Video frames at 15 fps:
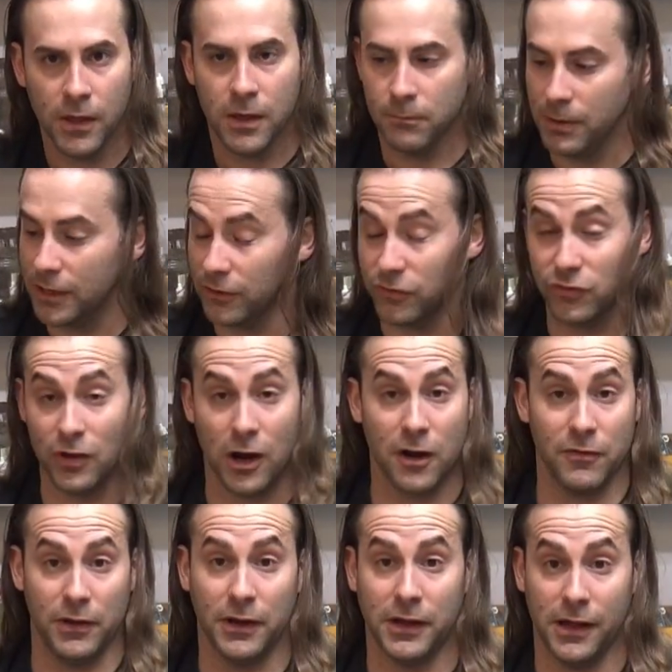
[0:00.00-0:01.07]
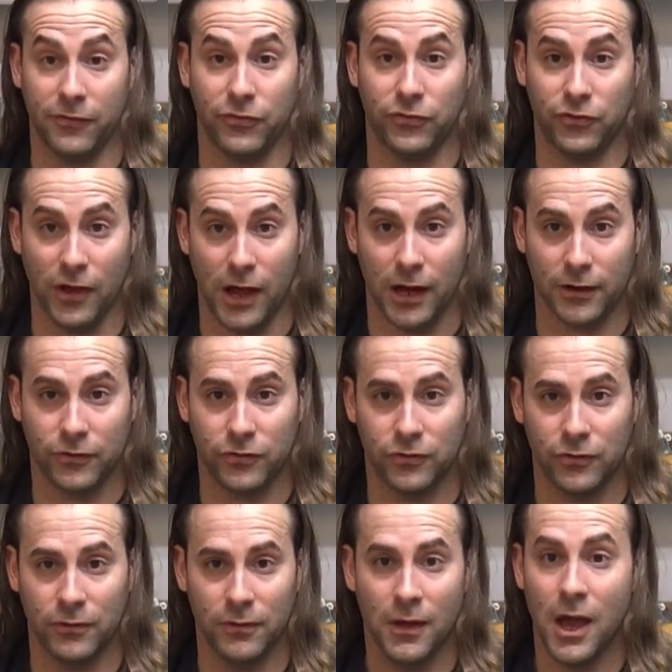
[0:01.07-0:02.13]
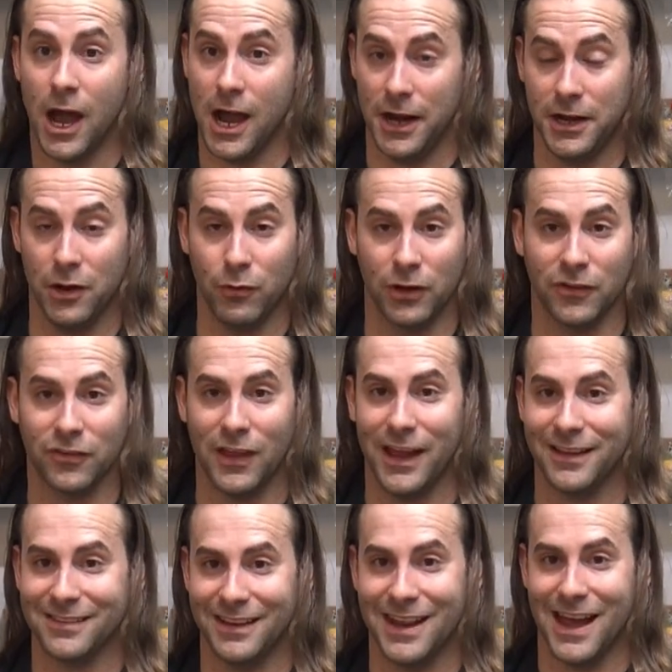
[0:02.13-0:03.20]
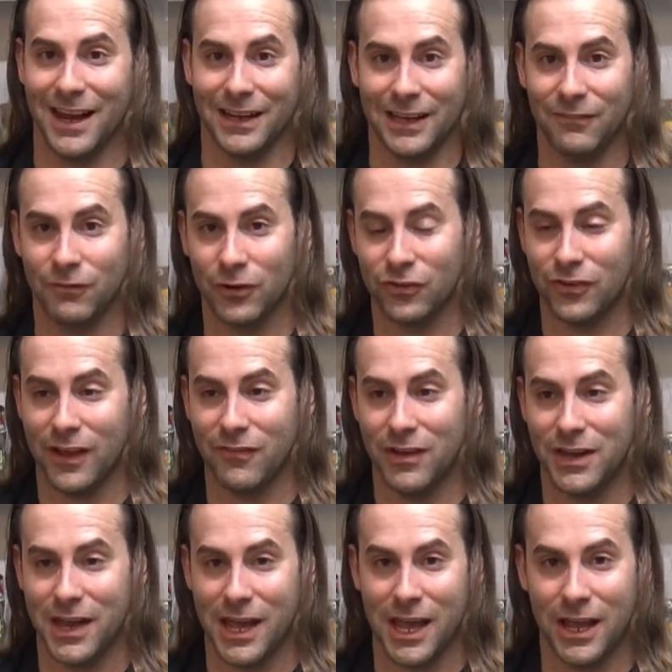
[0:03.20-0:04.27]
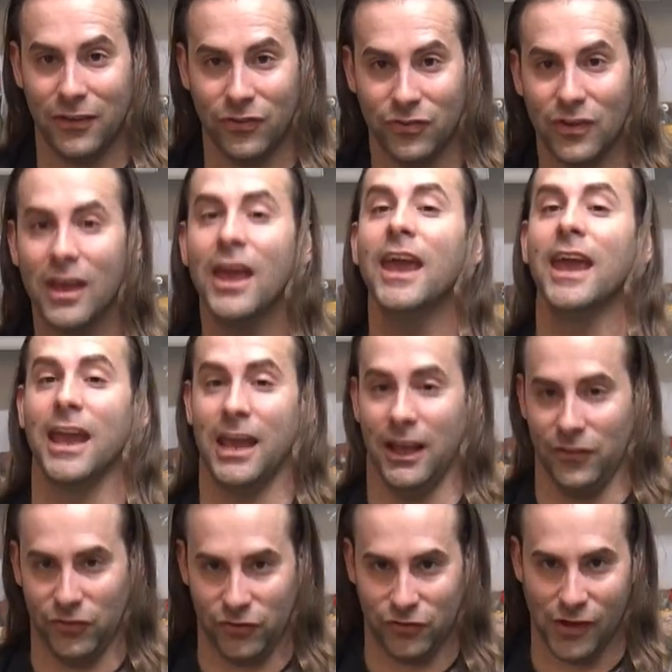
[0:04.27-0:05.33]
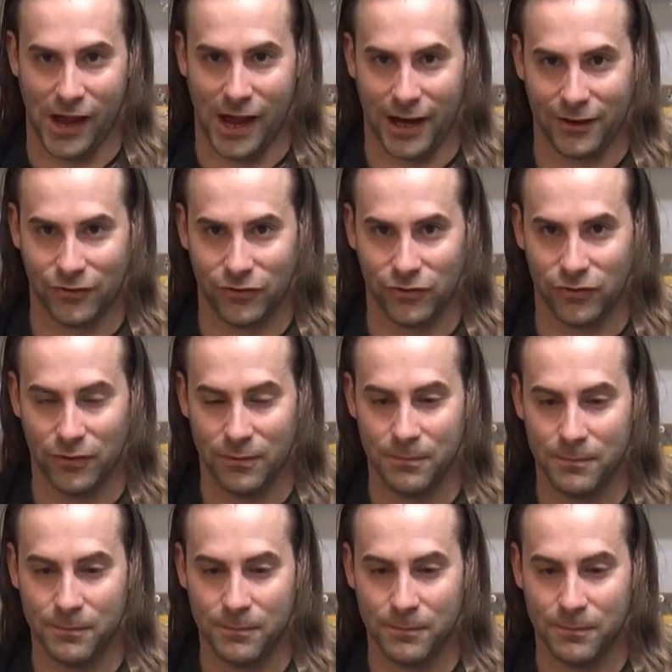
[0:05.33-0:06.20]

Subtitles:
Because starving to death sucks. I know what it's like to not eat for 7 days. It sucks.